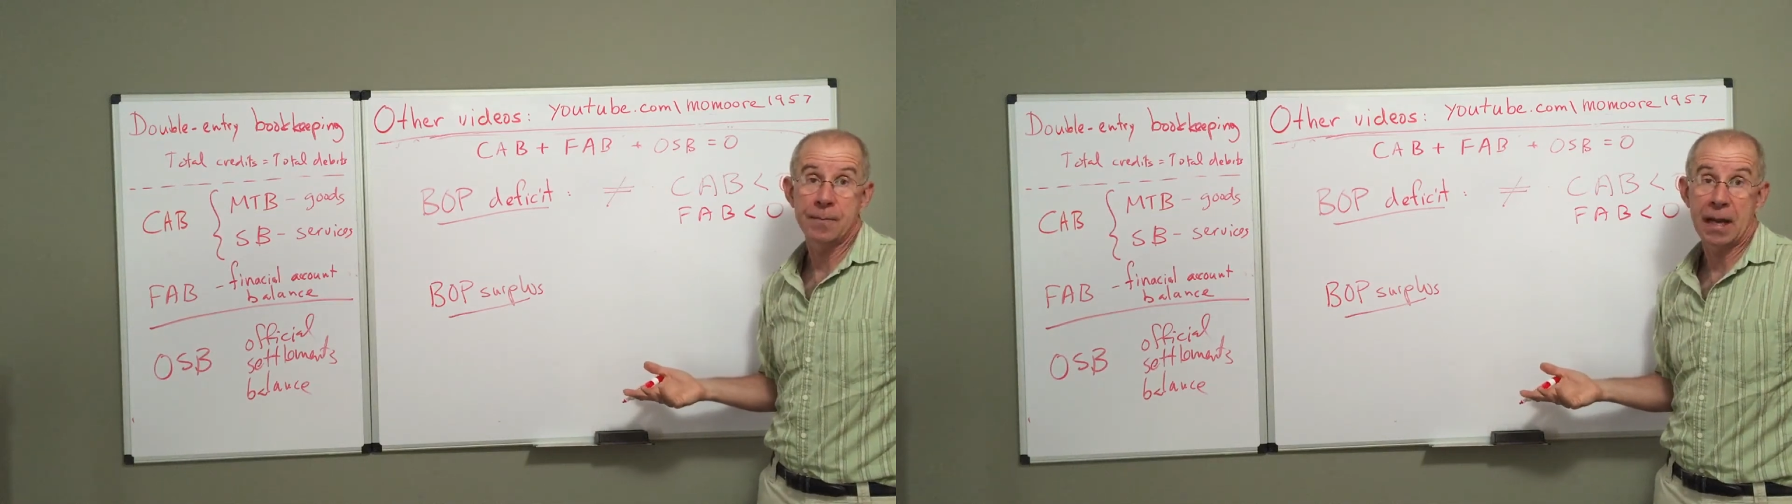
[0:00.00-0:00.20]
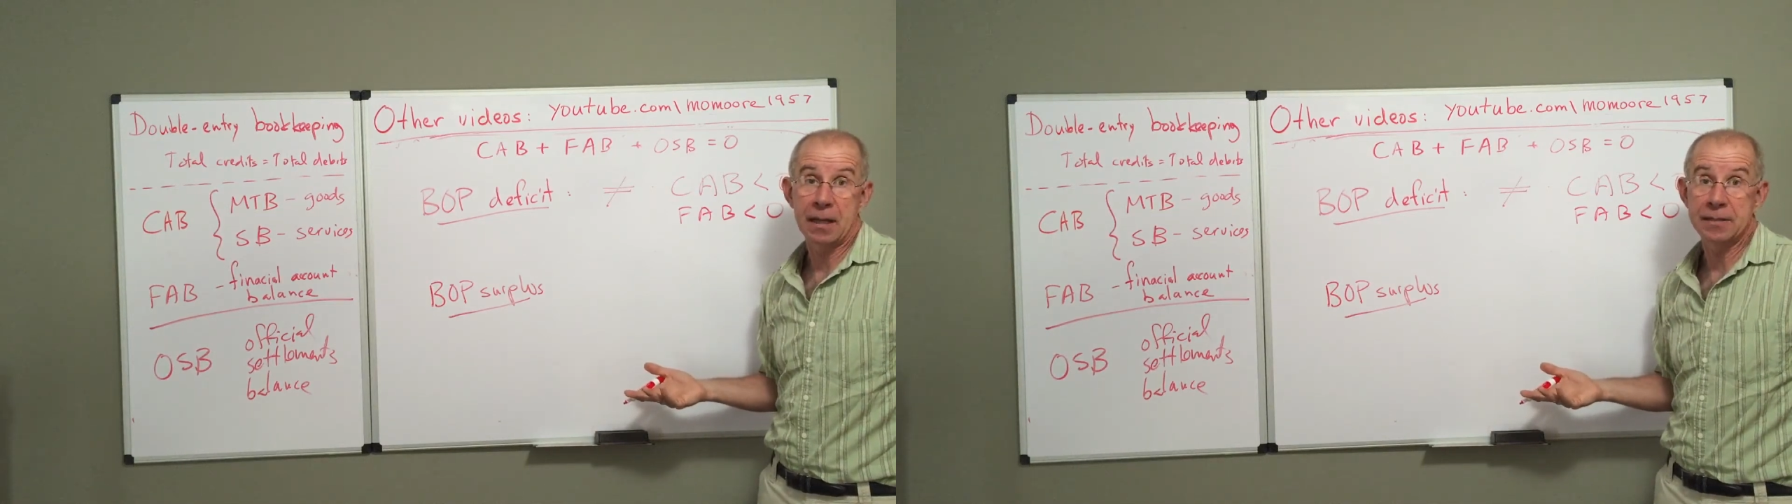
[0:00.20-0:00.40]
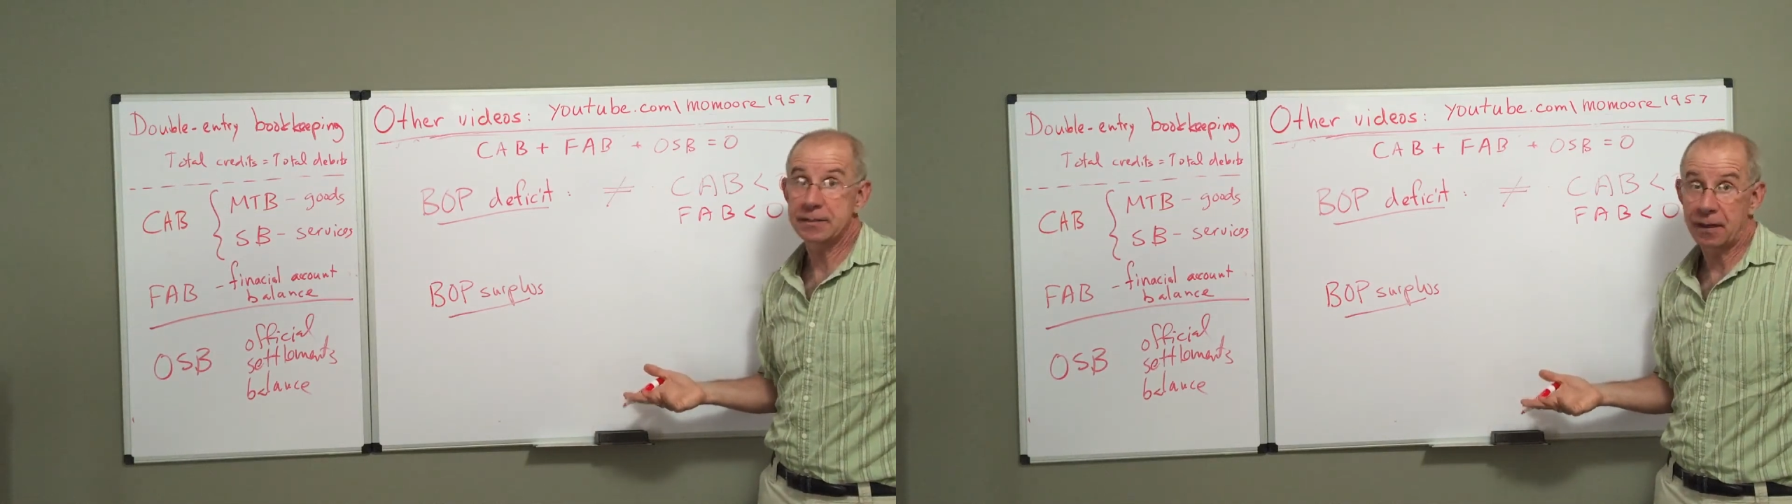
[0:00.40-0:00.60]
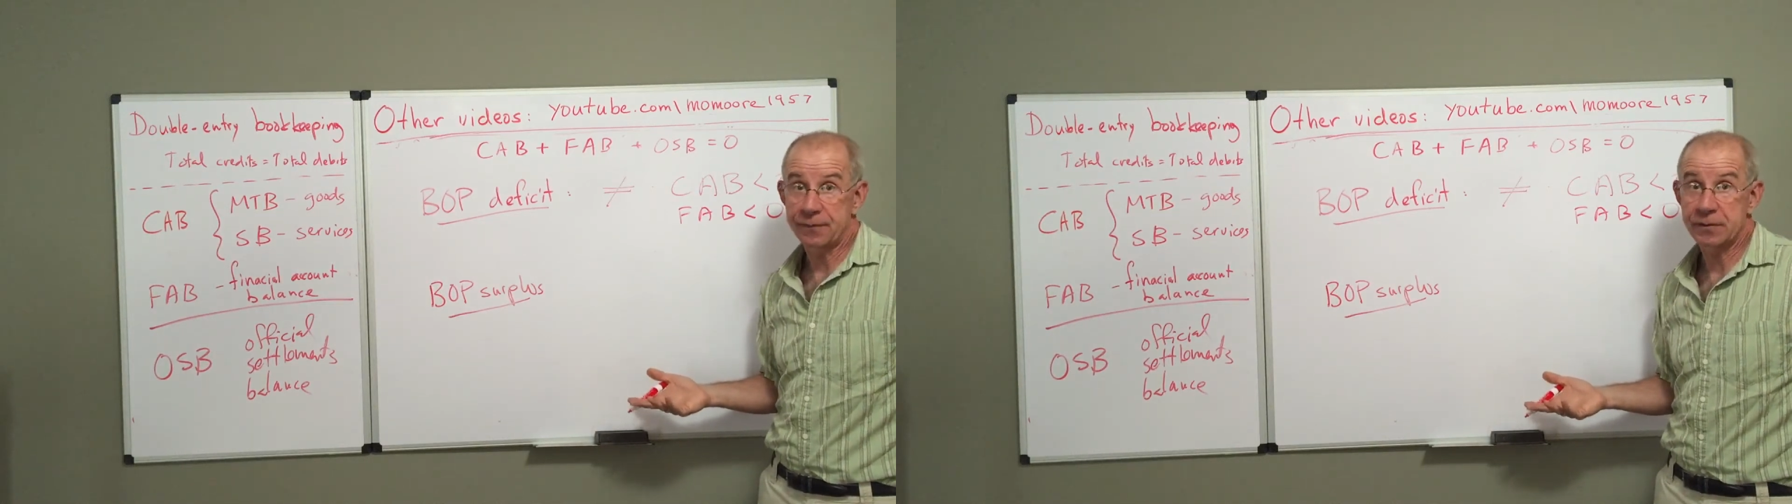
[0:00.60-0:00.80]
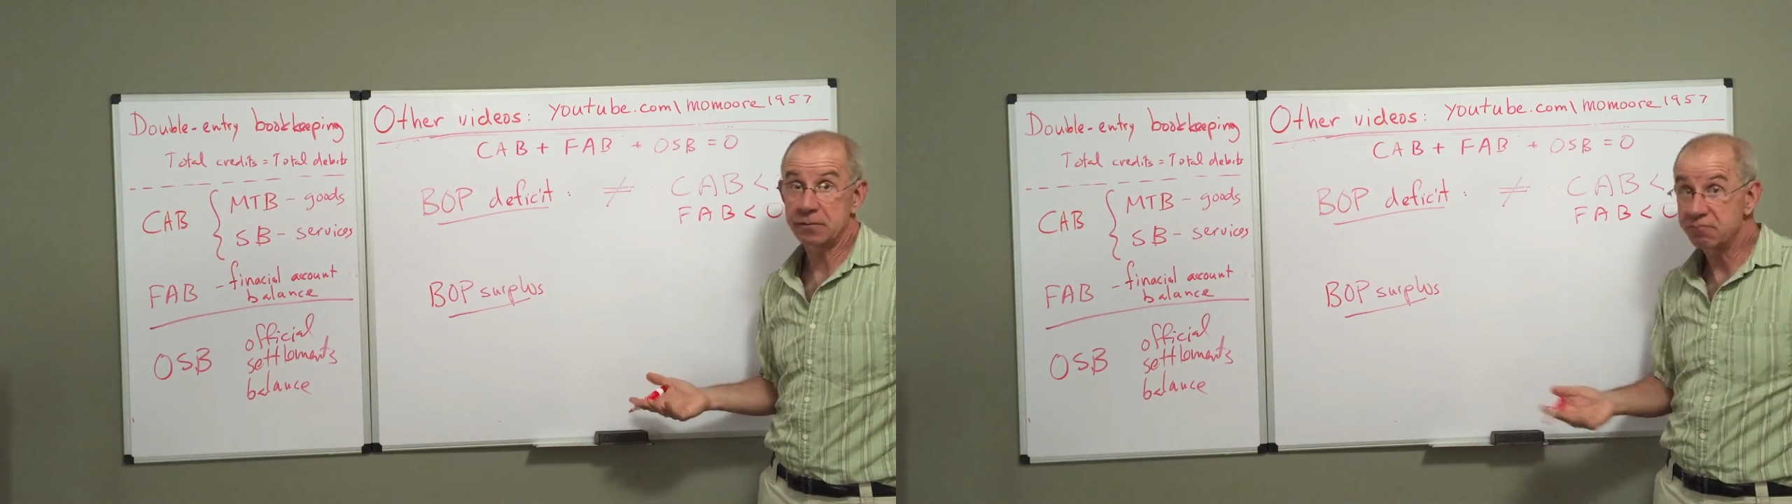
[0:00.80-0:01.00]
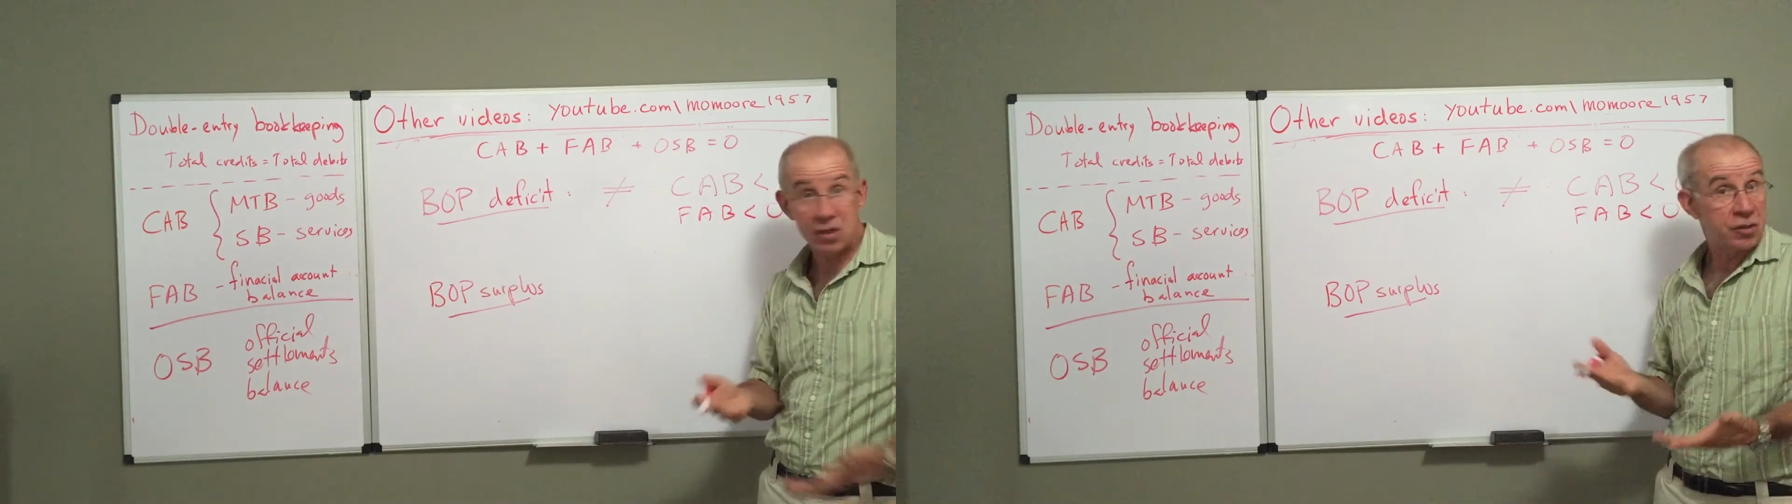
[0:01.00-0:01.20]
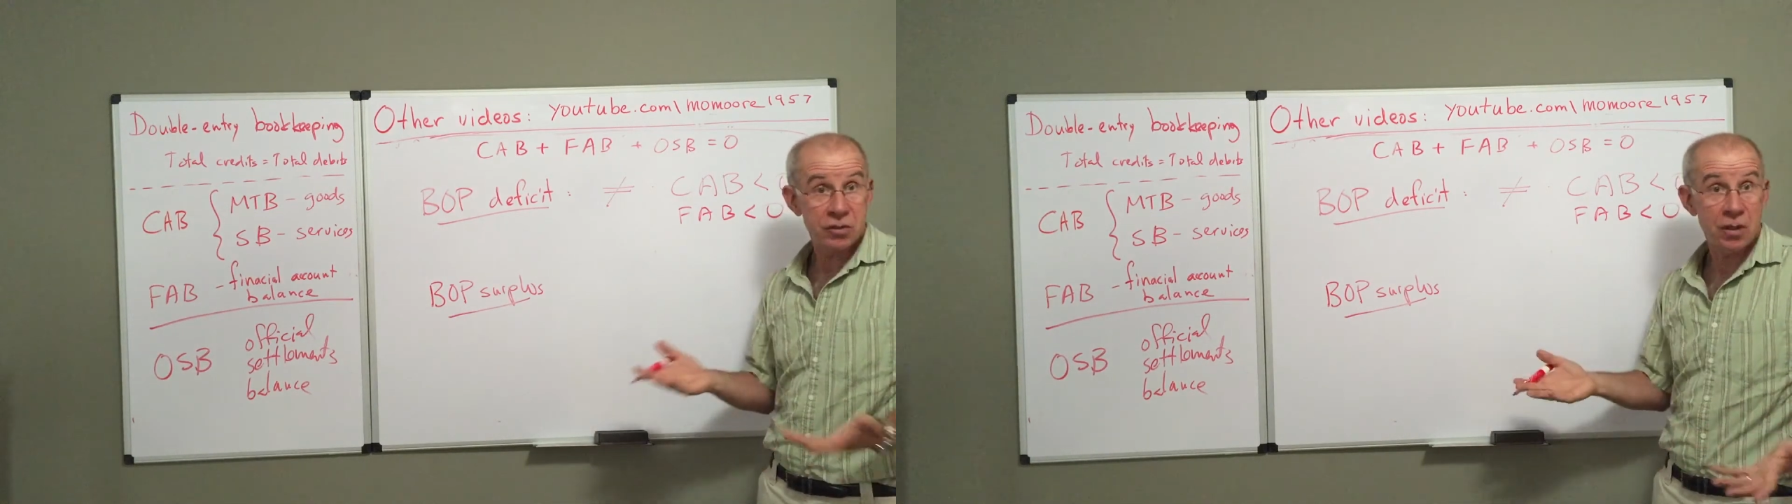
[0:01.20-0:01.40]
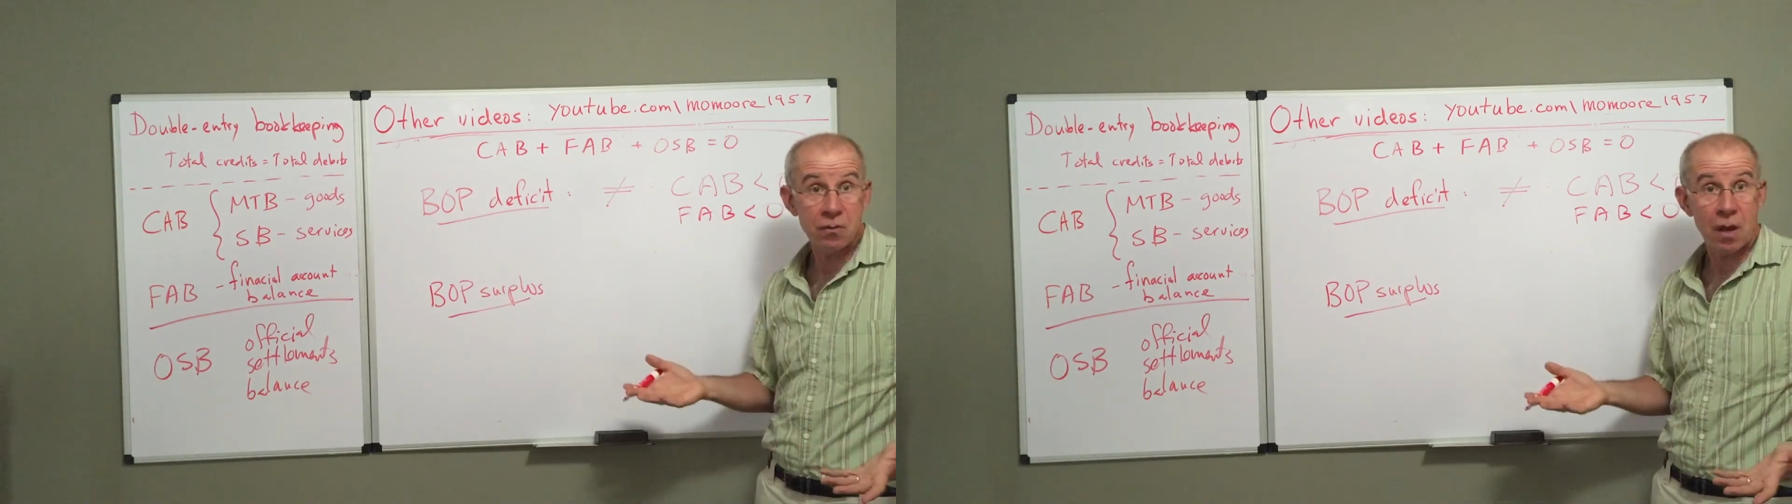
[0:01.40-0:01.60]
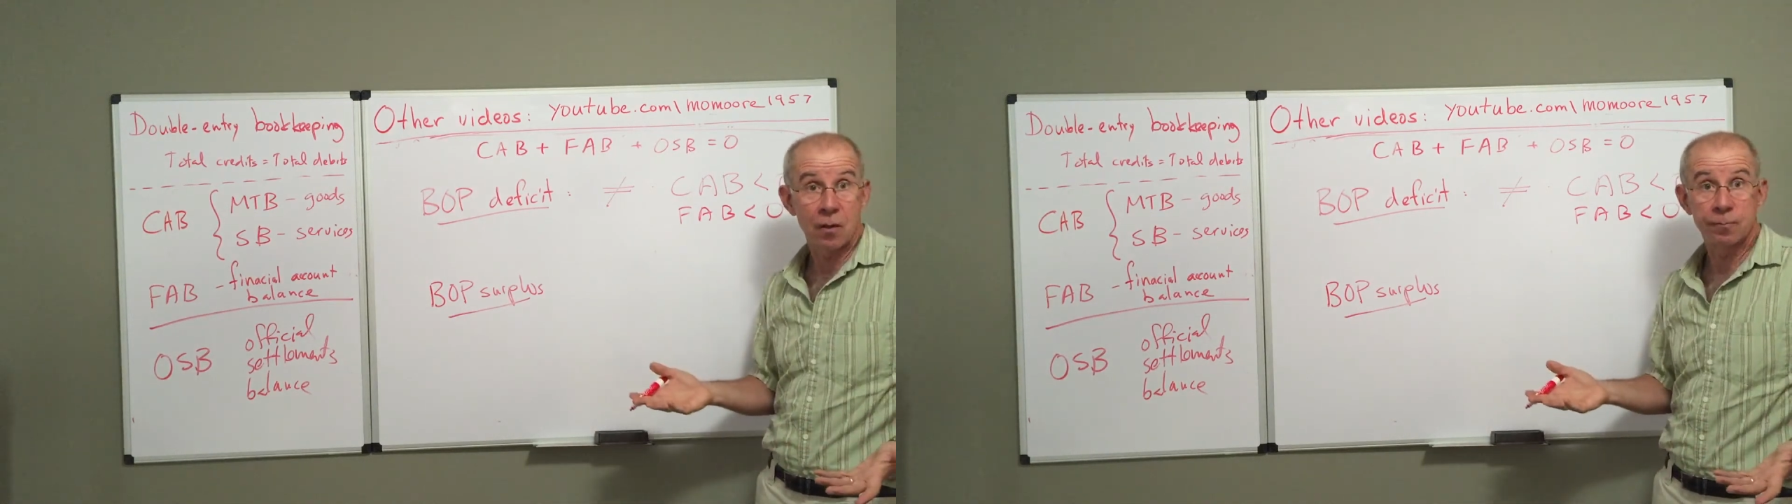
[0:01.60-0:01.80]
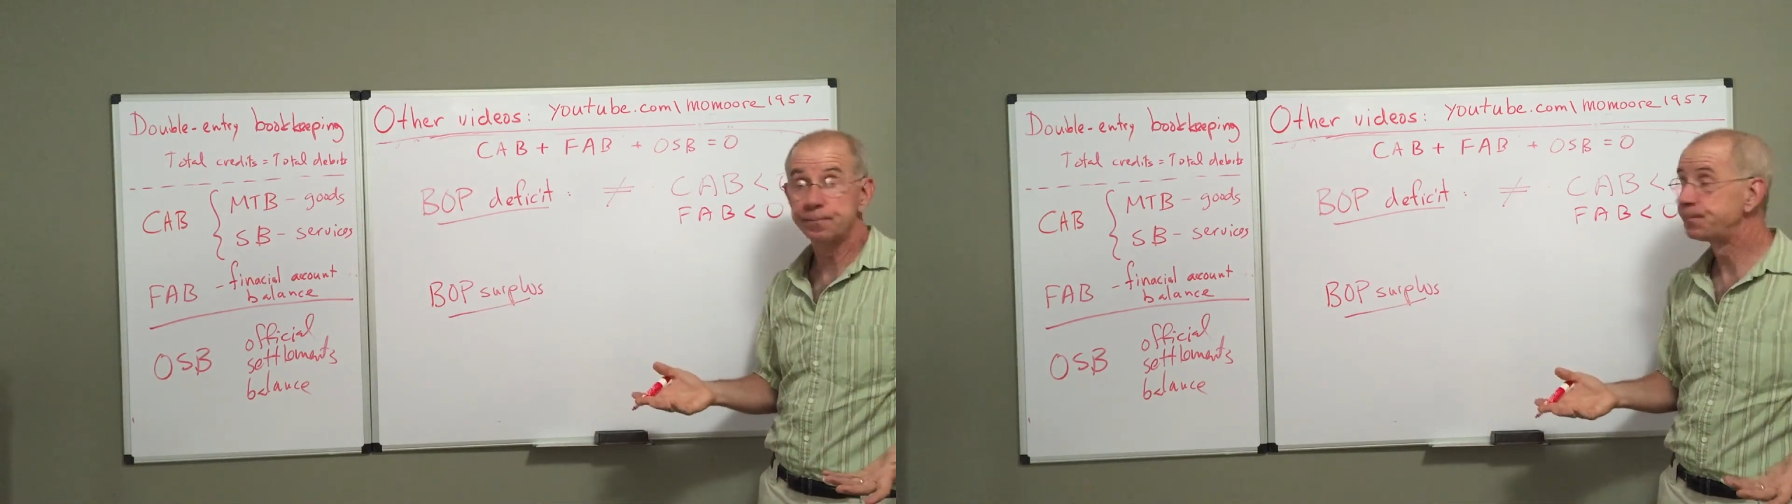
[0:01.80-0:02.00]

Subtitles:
balance deficit. You just don't know.